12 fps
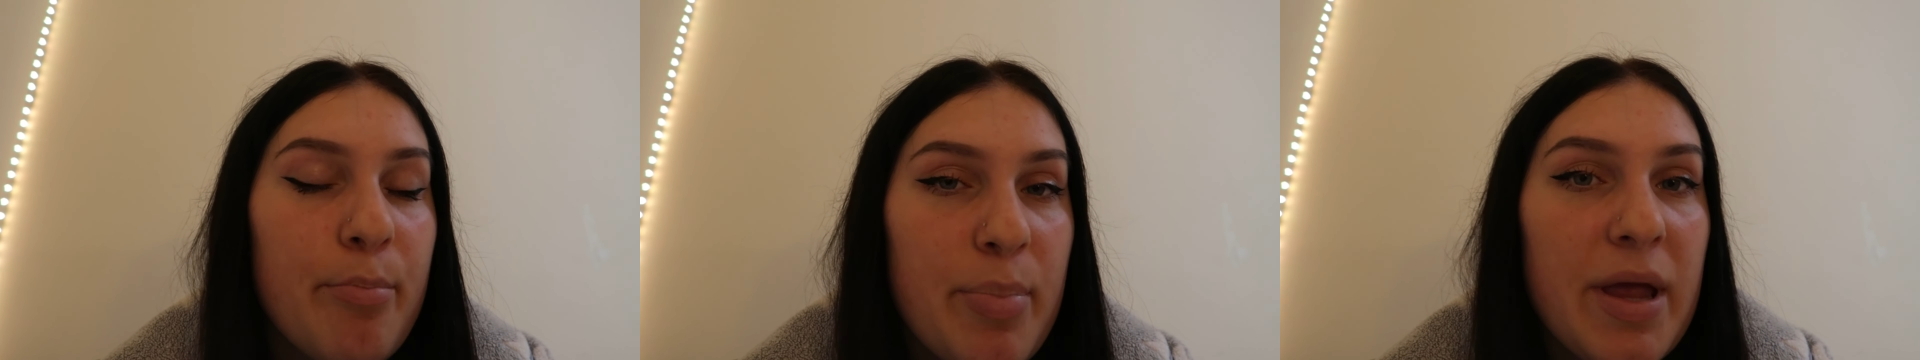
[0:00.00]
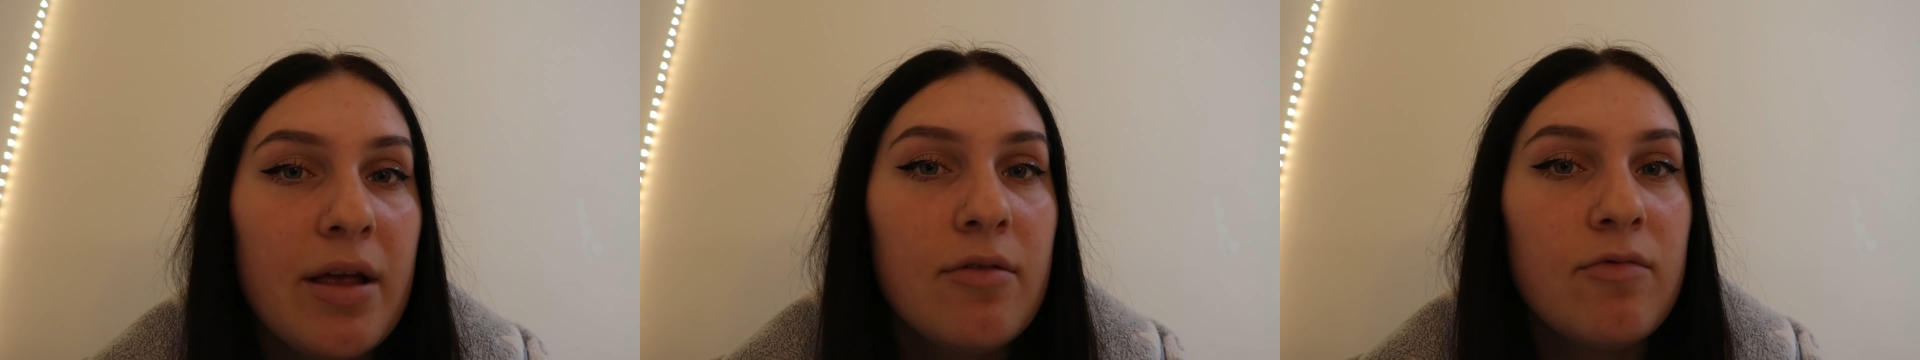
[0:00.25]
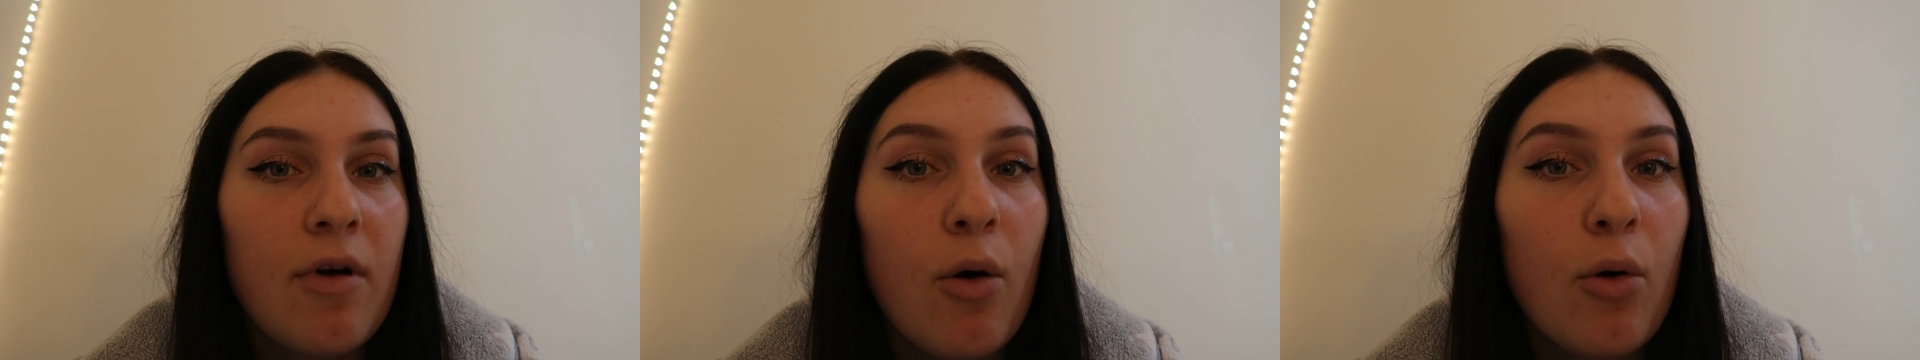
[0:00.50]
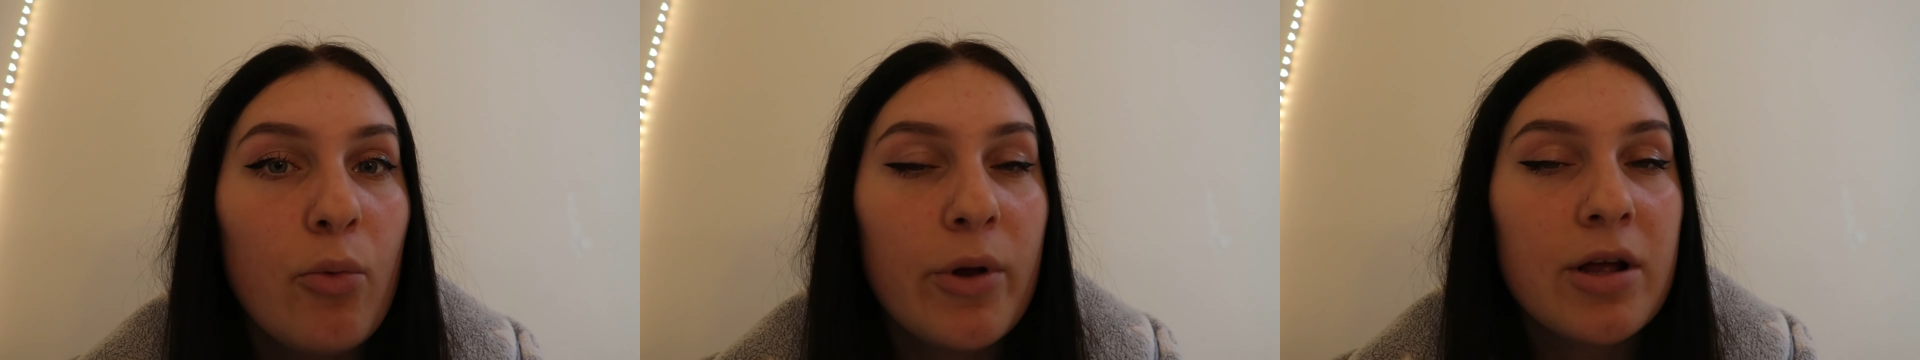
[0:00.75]
big
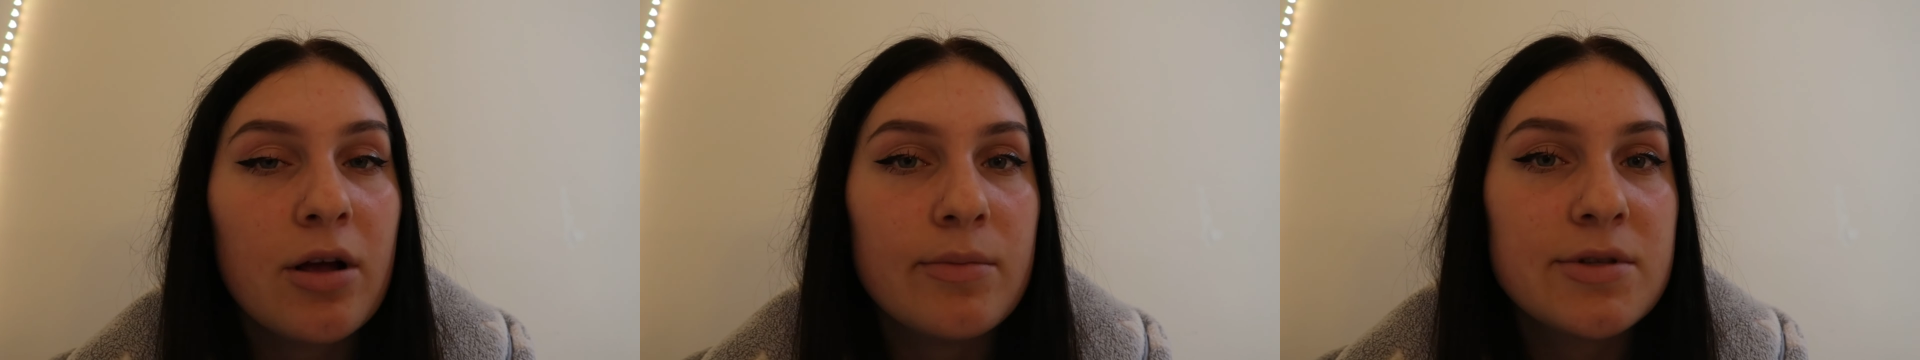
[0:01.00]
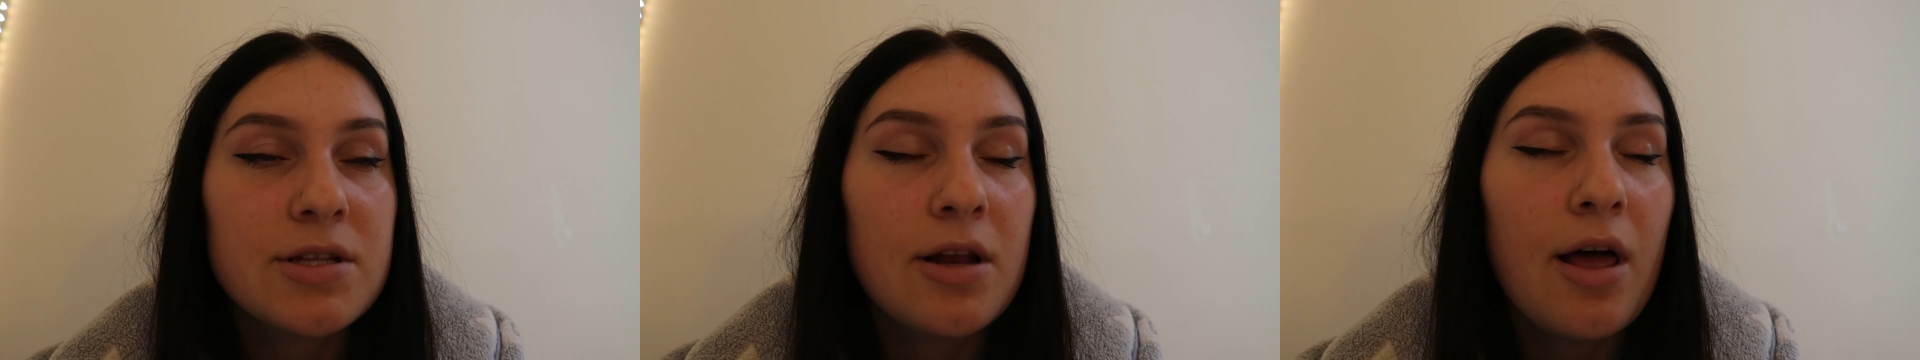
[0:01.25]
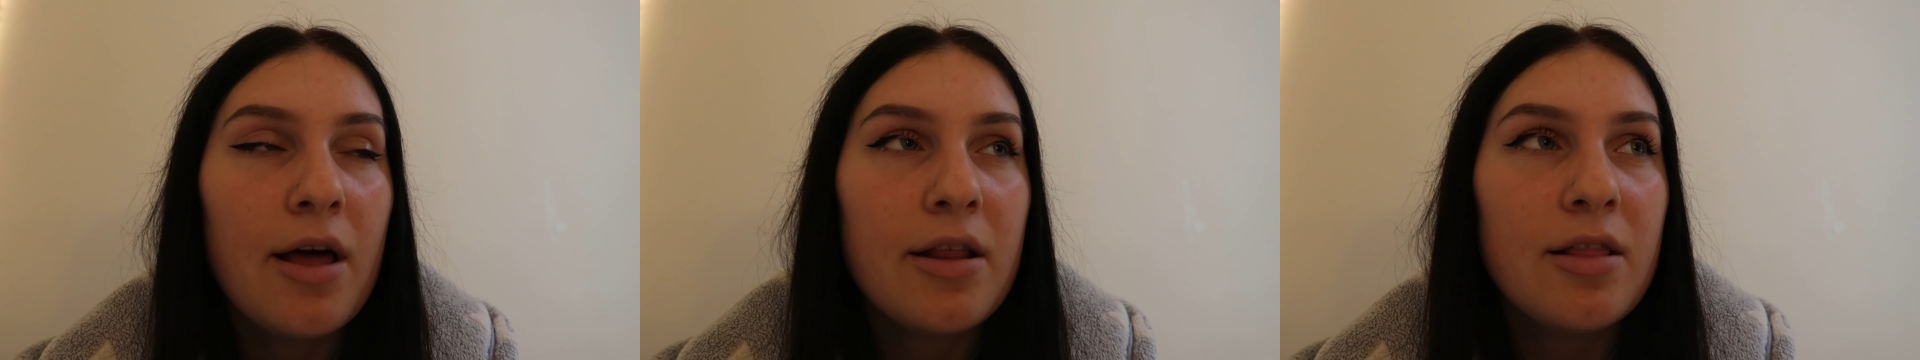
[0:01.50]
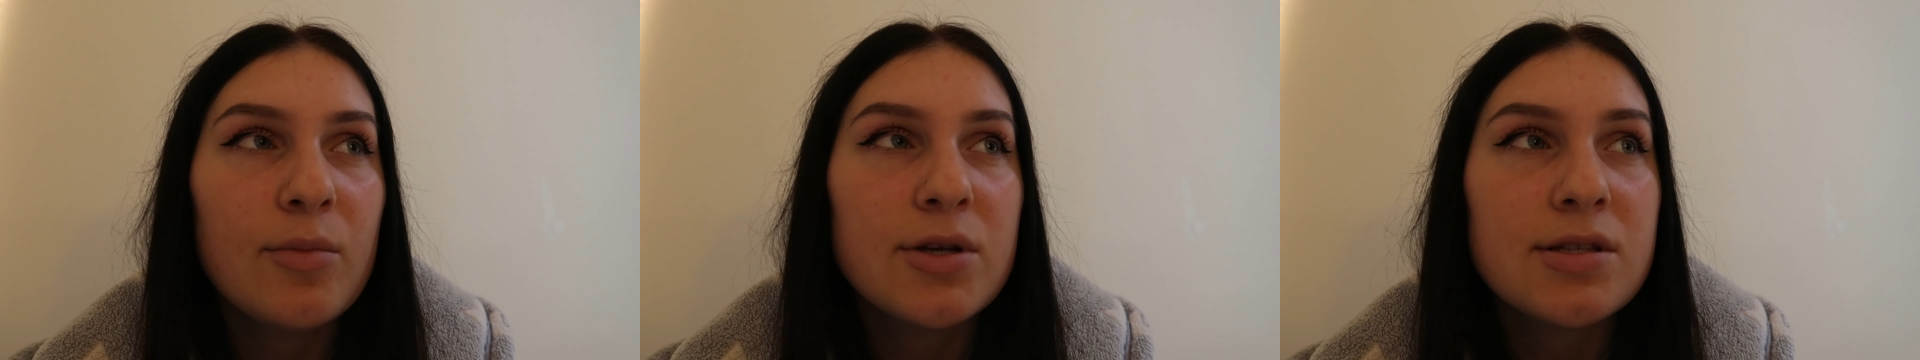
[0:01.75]
role when it comes to
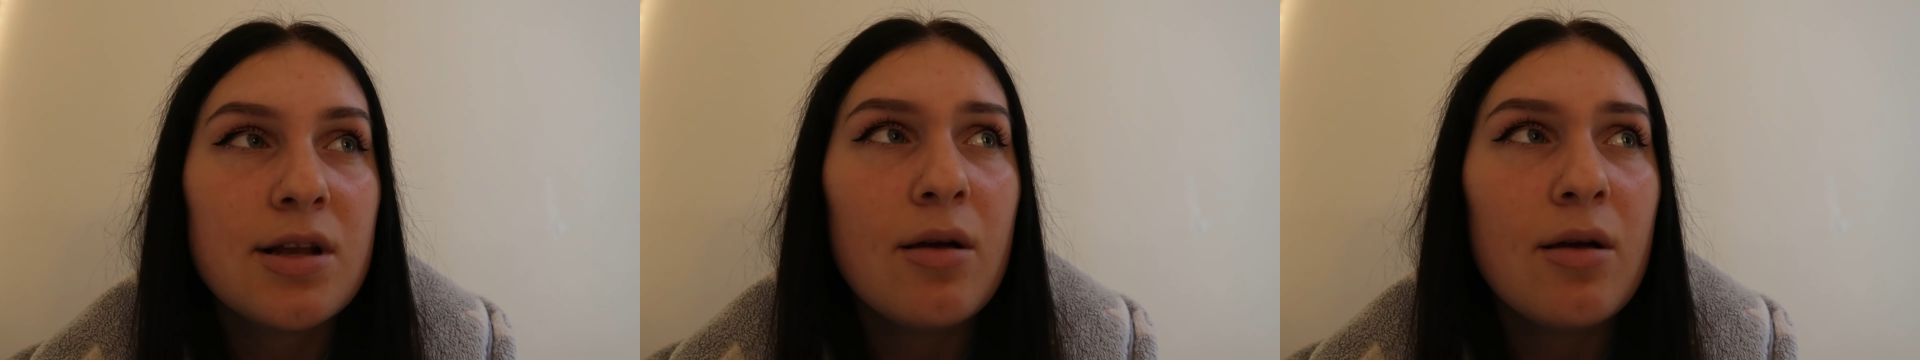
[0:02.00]
learning the muscle